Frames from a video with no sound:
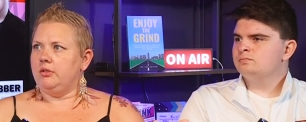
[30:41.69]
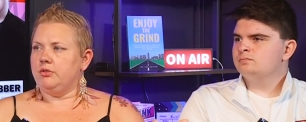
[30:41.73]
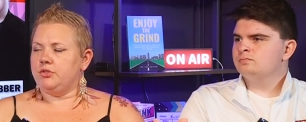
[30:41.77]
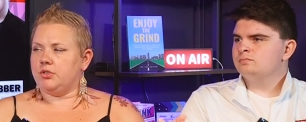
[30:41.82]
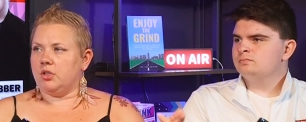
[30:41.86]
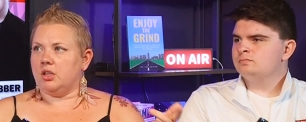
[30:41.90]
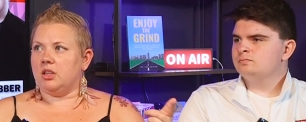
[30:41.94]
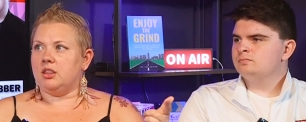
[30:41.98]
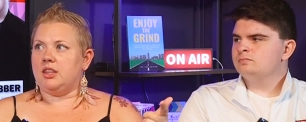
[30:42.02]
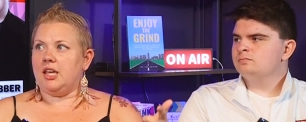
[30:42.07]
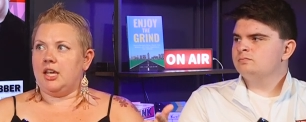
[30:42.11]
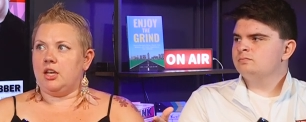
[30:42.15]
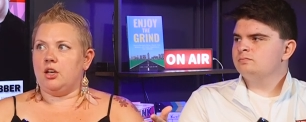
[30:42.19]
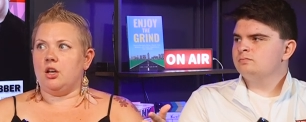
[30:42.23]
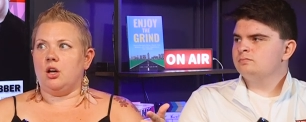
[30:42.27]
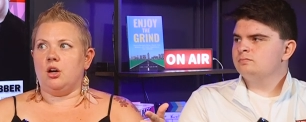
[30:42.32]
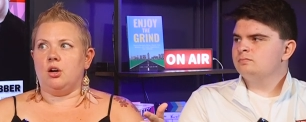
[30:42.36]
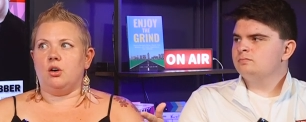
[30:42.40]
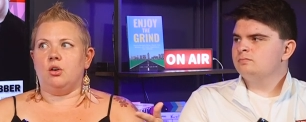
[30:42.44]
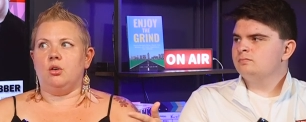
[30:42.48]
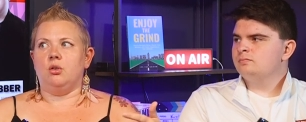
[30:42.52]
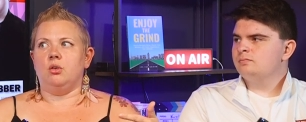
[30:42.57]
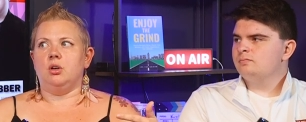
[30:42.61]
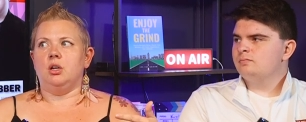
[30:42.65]
Speaker 1: so they
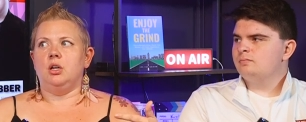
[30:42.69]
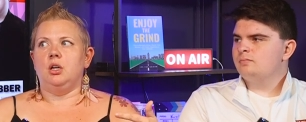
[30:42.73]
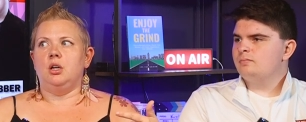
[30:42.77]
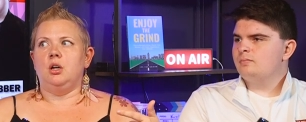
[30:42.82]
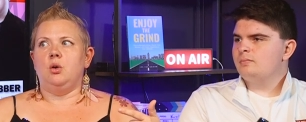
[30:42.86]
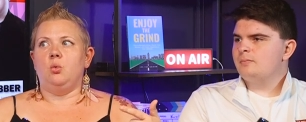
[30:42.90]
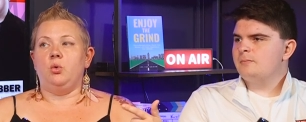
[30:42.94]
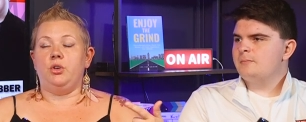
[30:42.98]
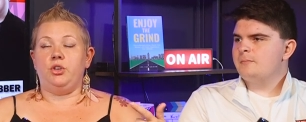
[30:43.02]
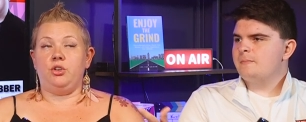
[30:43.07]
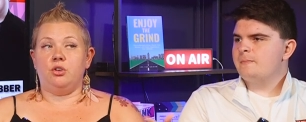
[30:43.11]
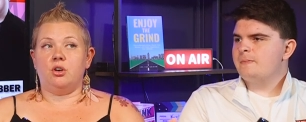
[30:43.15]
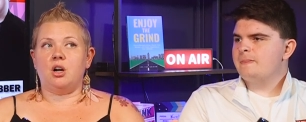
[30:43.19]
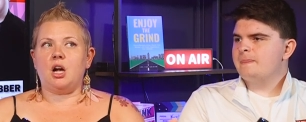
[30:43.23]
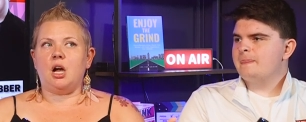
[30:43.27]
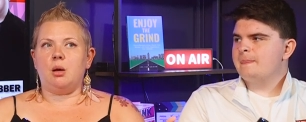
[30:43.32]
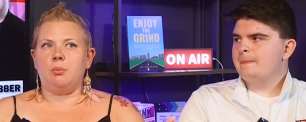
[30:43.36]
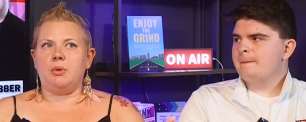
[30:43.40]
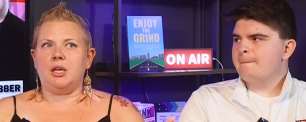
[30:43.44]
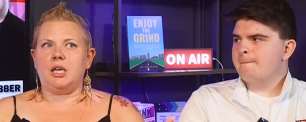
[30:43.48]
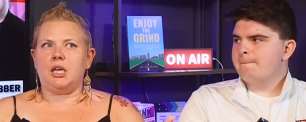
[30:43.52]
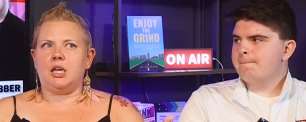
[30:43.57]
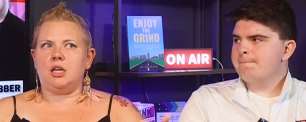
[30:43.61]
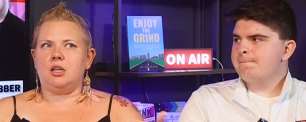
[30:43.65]
know when you're
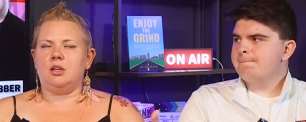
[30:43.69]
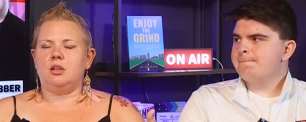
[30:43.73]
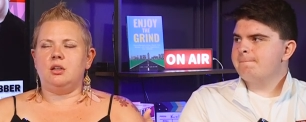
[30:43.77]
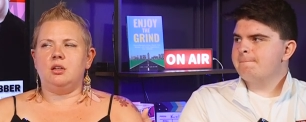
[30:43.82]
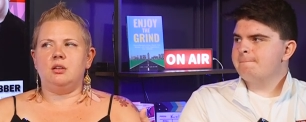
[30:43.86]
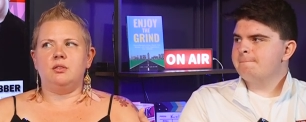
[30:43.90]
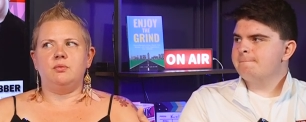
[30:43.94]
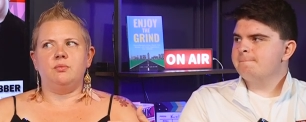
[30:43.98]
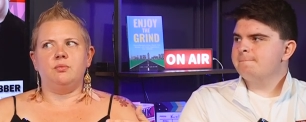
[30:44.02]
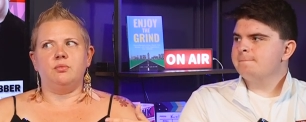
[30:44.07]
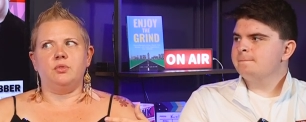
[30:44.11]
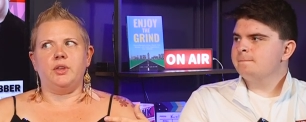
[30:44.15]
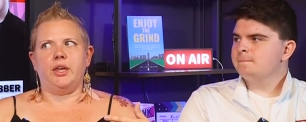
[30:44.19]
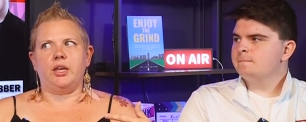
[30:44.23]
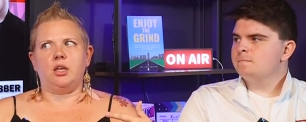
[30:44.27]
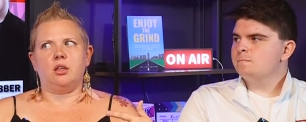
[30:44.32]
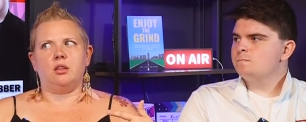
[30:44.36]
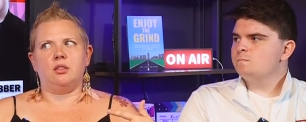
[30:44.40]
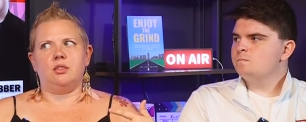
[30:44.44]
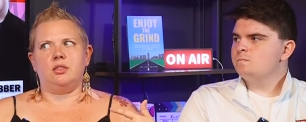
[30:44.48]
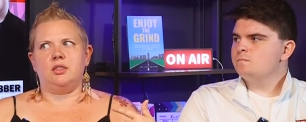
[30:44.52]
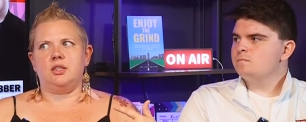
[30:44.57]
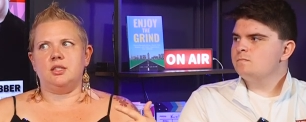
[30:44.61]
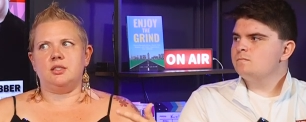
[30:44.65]
coming in,
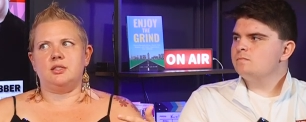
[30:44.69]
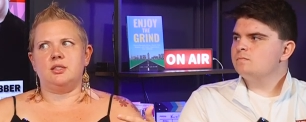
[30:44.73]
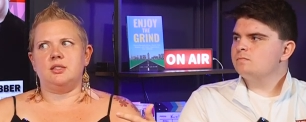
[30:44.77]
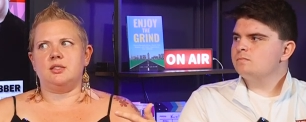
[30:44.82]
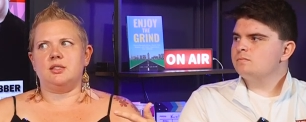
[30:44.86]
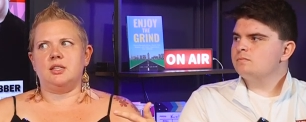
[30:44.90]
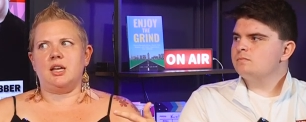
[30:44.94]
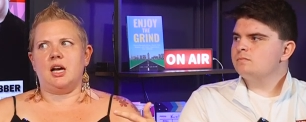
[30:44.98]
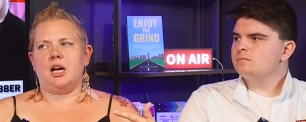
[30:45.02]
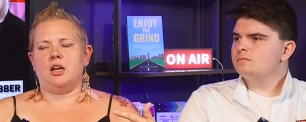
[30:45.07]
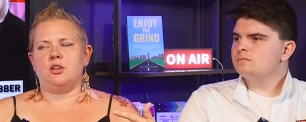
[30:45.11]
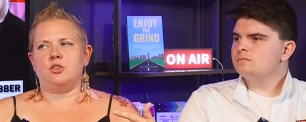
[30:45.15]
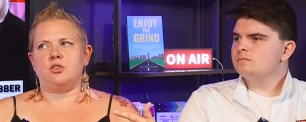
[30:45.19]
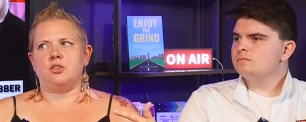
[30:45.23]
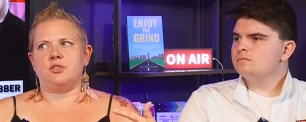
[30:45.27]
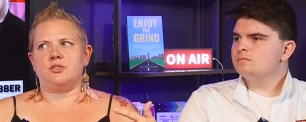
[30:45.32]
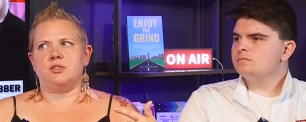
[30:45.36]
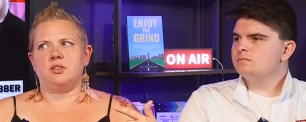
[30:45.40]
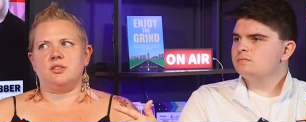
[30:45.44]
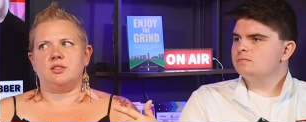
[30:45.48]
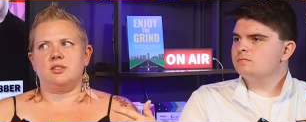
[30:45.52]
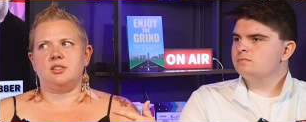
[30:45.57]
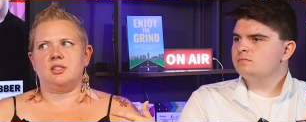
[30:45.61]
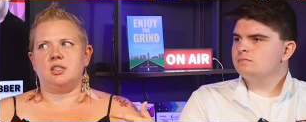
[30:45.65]
like this is not
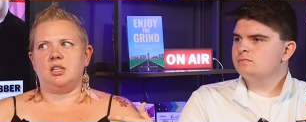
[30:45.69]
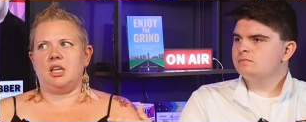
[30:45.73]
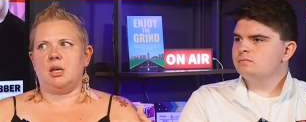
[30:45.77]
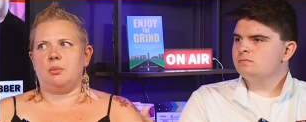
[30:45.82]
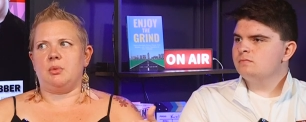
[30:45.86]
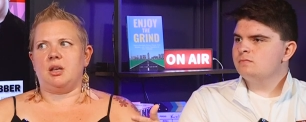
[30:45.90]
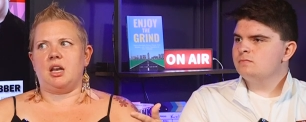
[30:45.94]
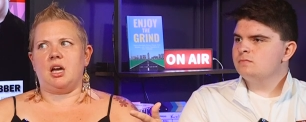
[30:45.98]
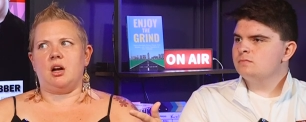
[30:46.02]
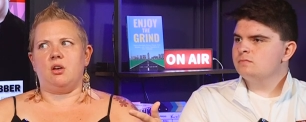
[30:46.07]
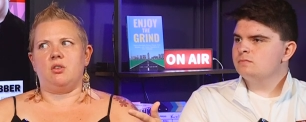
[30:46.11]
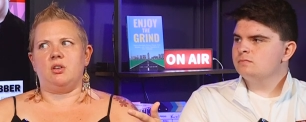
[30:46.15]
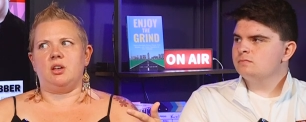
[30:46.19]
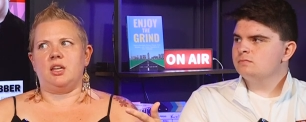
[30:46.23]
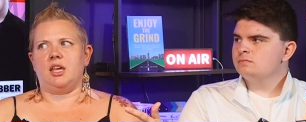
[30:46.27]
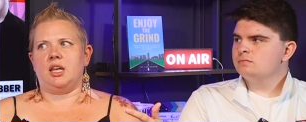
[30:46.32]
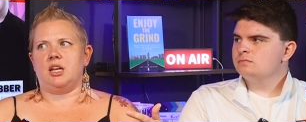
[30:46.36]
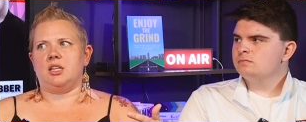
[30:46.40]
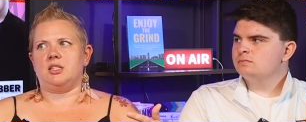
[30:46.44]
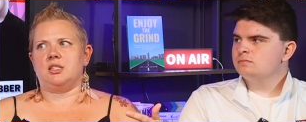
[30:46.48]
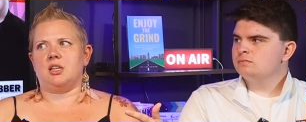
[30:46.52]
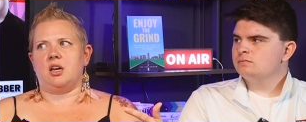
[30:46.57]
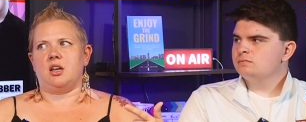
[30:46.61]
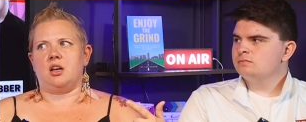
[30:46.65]
just to slam it out and
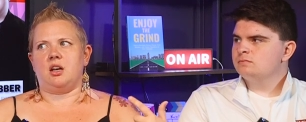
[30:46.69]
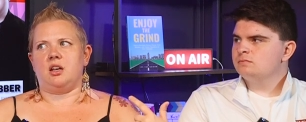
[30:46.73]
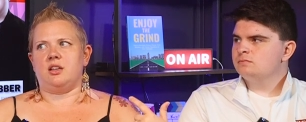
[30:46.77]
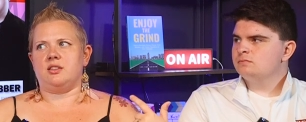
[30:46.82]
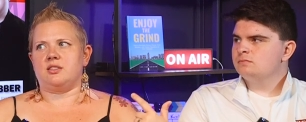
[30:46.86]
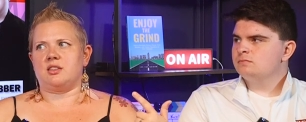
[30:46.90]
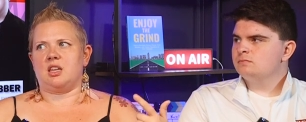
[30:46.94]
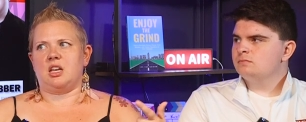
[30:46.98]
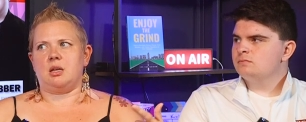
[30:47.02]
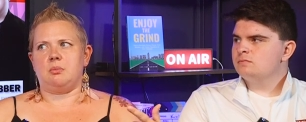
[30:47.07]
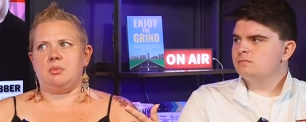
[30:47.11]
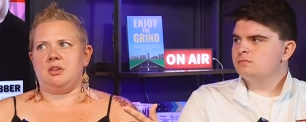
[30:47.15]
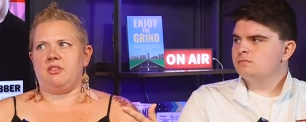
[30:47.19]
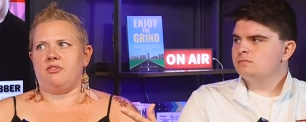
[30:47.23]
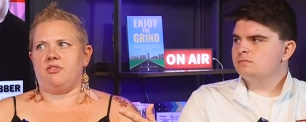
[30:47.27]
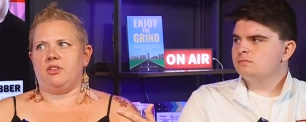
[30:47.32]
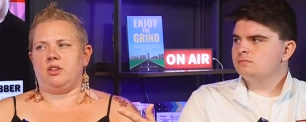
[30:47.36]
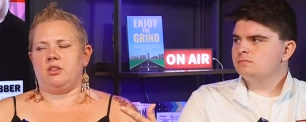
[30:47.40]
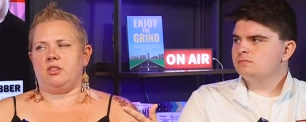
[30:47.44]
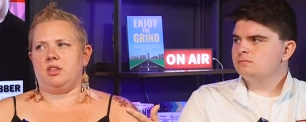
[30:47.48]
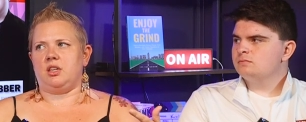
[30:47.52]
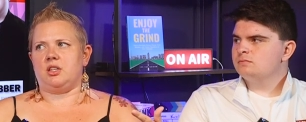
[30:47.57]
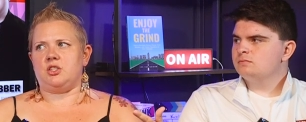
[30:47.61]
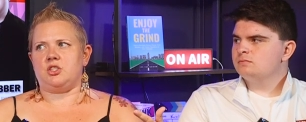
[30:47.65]
get it done and it's going to be
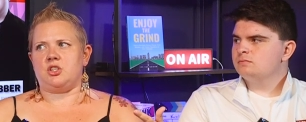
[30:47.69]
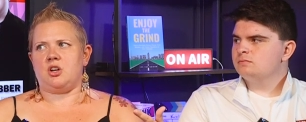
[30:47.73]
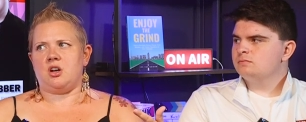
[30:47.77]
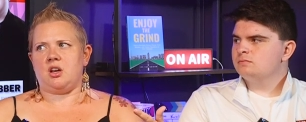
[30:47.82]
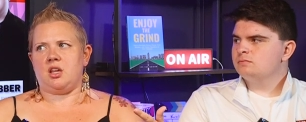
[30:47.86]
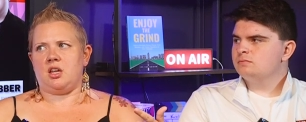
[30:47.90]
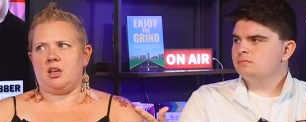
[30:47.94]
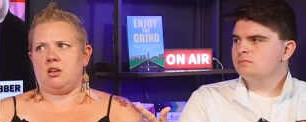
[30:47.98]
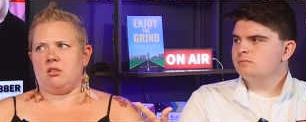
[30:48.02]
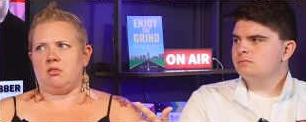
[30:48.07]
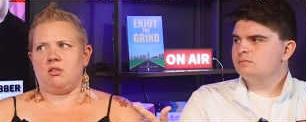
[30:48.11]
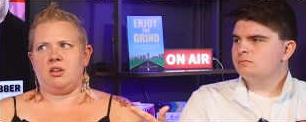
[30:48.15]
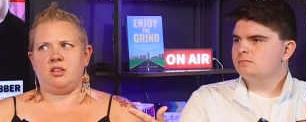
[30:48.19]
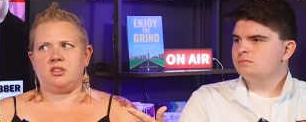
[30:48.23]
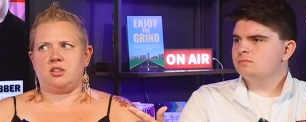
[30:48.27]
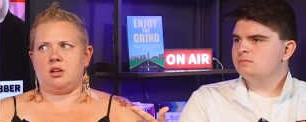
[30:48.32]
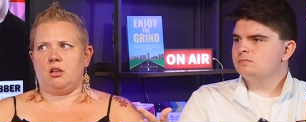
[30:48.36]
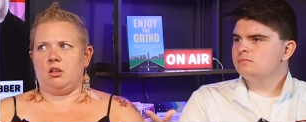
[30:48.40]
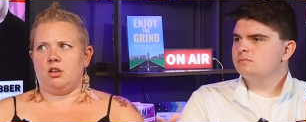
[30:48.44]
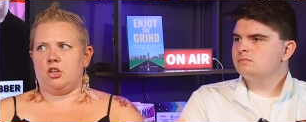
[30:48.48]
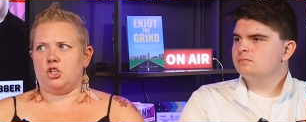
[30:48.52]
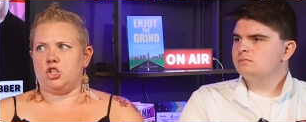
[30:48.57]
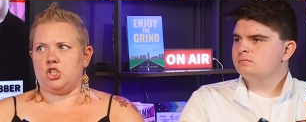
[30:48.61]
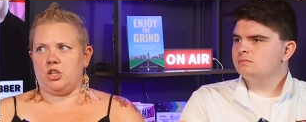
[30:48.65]
filthy and dirty and it's
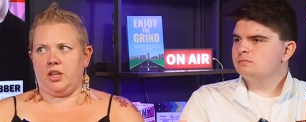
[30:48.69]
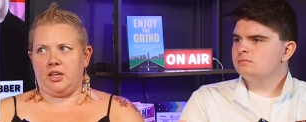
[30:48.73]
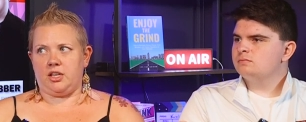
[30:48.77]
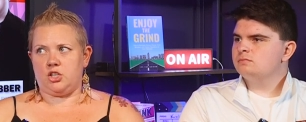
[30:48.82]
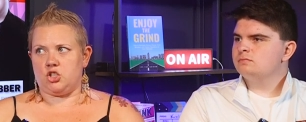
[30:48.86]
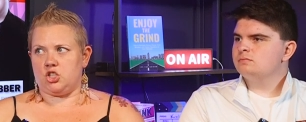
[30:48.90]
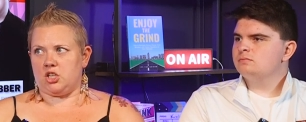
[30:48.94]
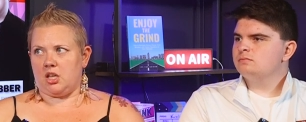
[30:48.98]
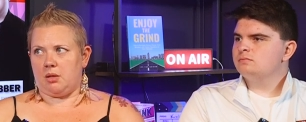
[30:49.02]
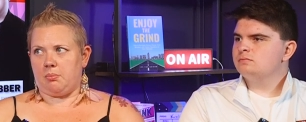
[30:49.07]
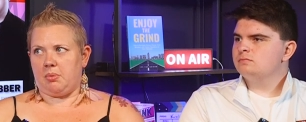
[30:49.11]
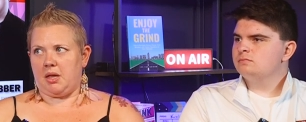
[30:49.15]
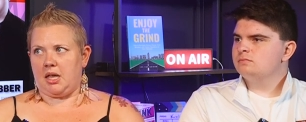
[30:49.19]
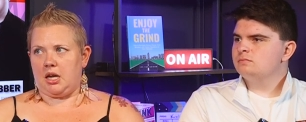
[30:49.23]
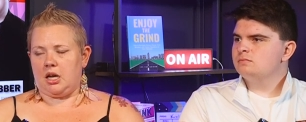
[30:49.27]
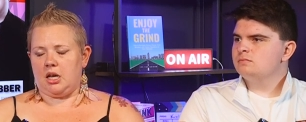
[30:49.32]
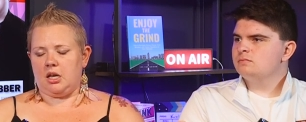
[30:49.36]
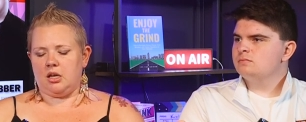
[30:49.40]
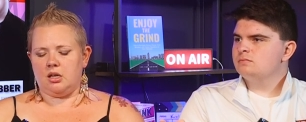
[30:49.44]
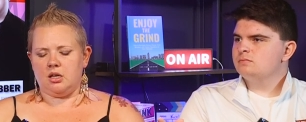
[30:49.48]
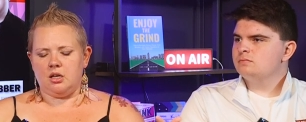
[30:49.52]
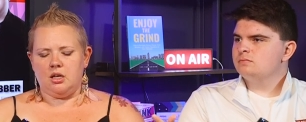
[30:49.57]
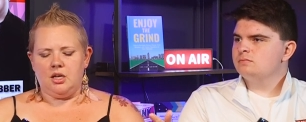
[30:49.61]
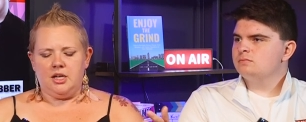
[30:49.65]
going to look like shit
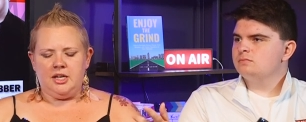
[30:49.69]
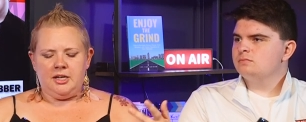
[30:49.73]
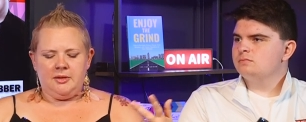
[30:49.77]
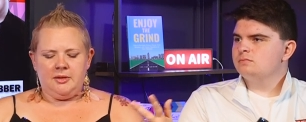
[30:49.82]
painted.